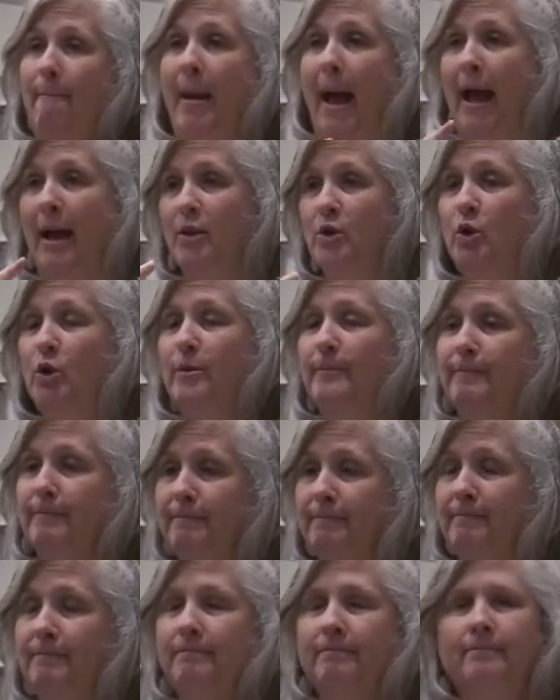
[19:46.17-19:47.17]
He looked
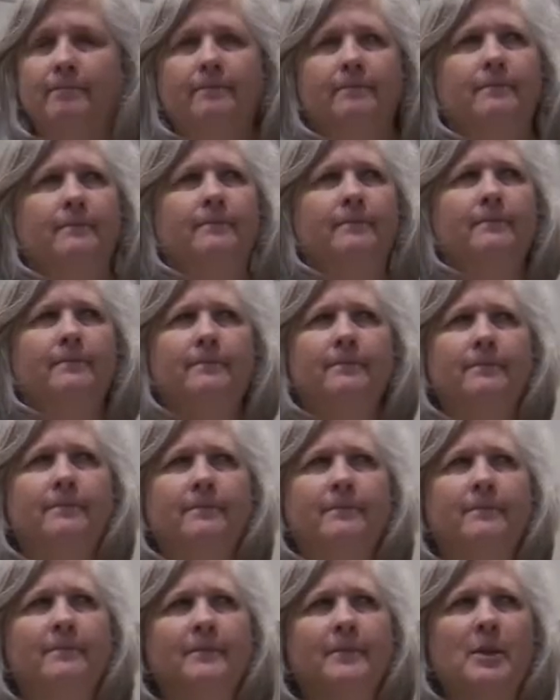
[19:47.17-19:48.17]
at me, and he said, what do you
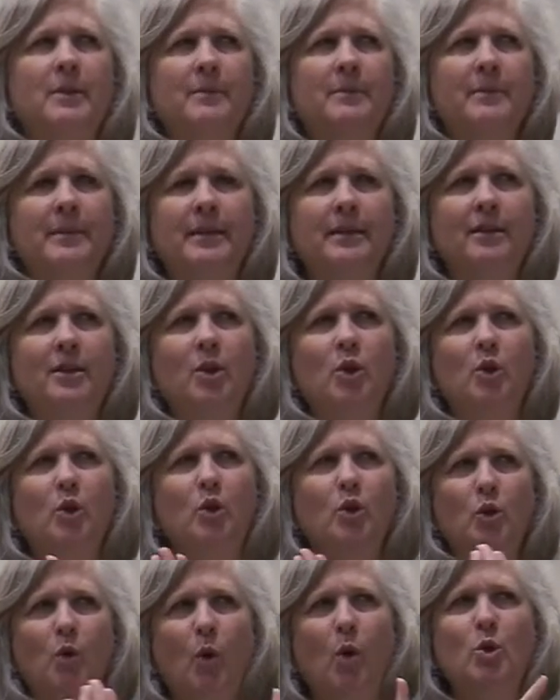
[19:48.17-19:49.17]
mean, your turn?
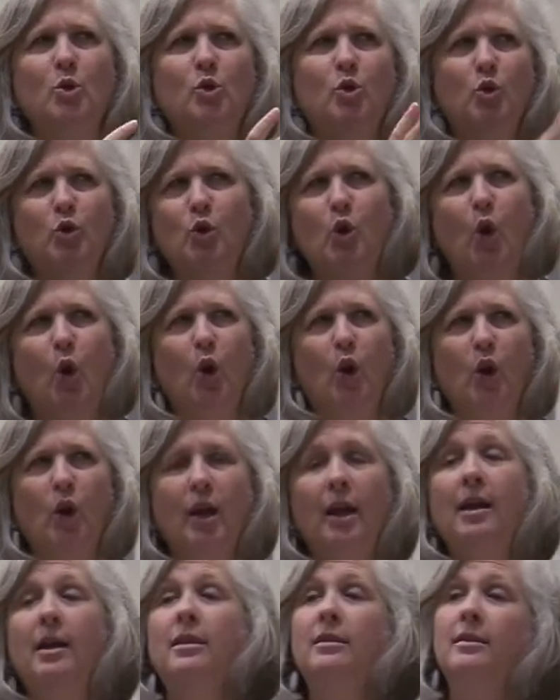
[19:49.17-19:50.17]
I said, have
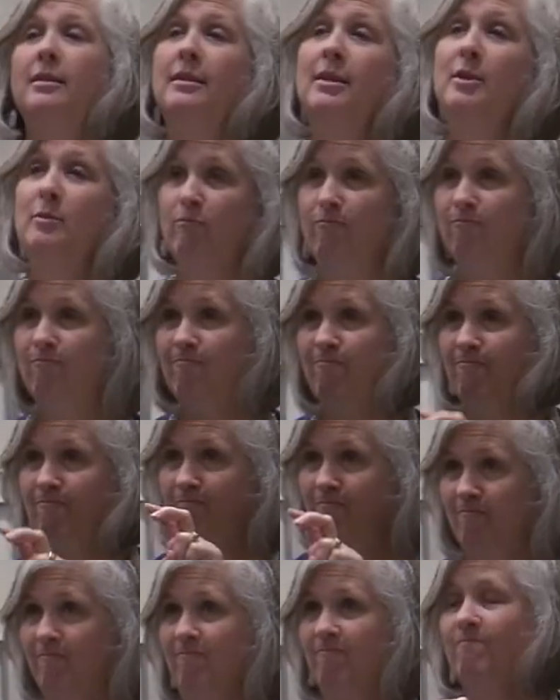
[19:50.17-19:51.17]
a seat.
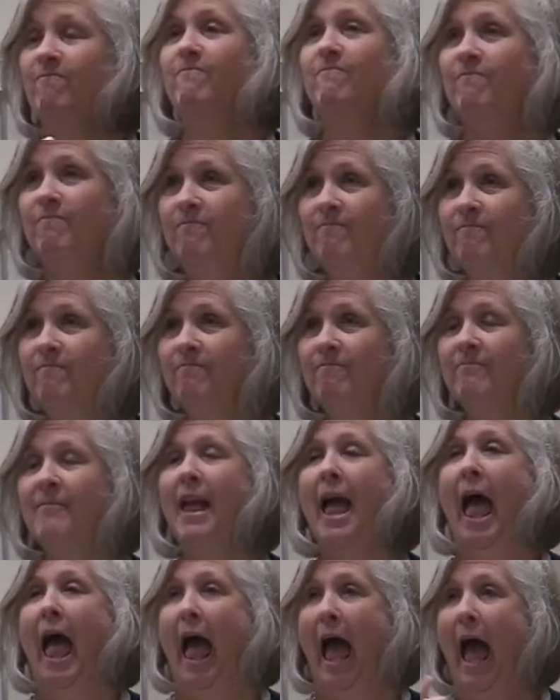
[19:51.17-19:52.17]
I said,
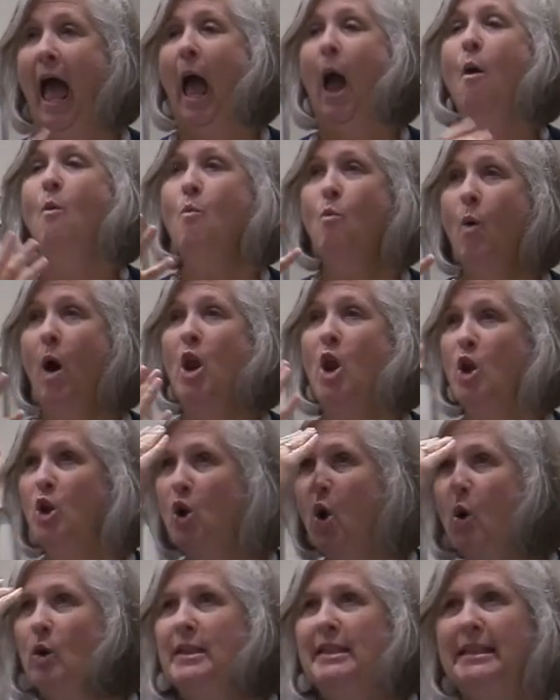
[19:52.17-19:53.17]
I want to know
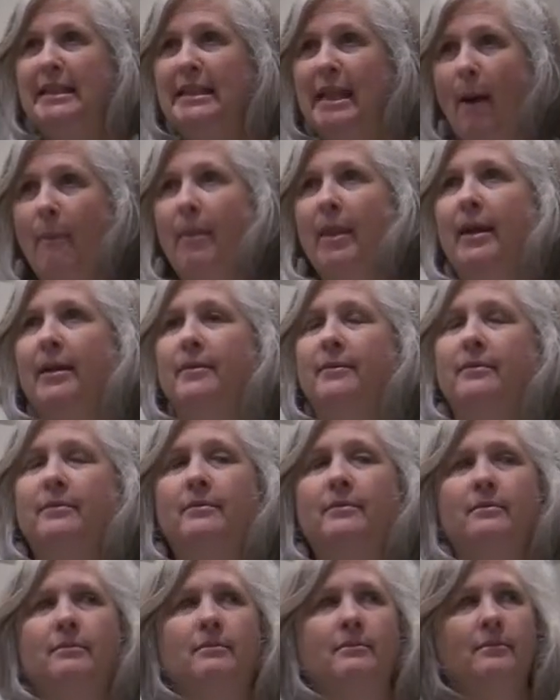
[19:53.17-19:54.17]
something. You're going to be
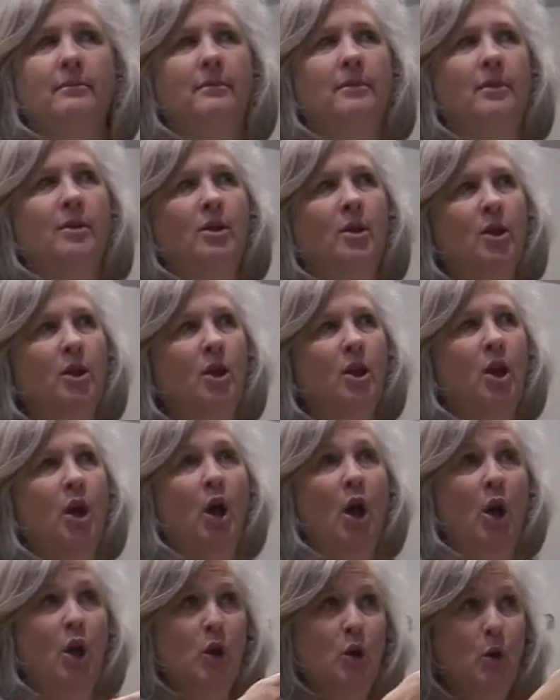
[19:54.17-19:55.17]
my doctor.
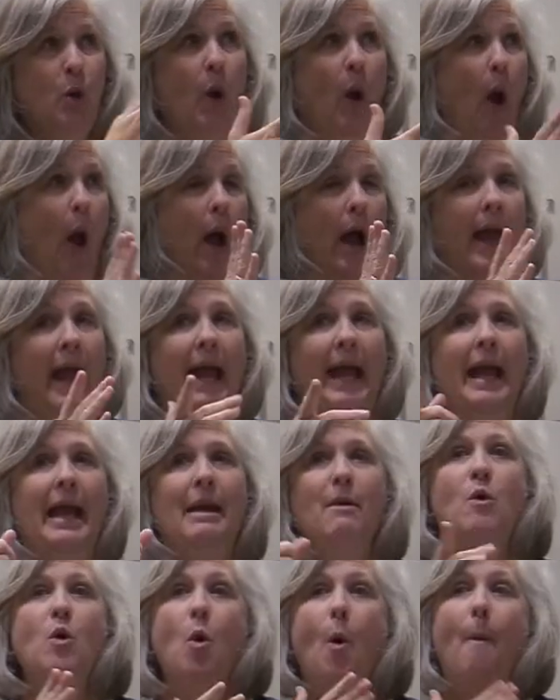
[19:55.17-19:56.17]
And by the way, I'm paying
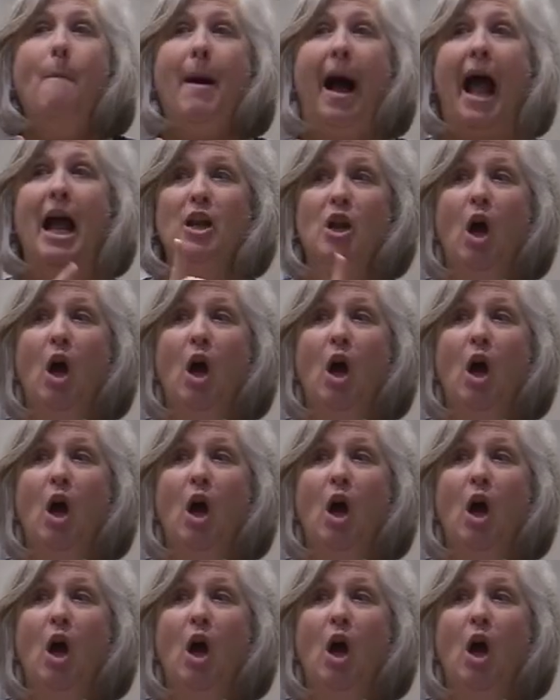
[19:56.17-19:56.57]
for this.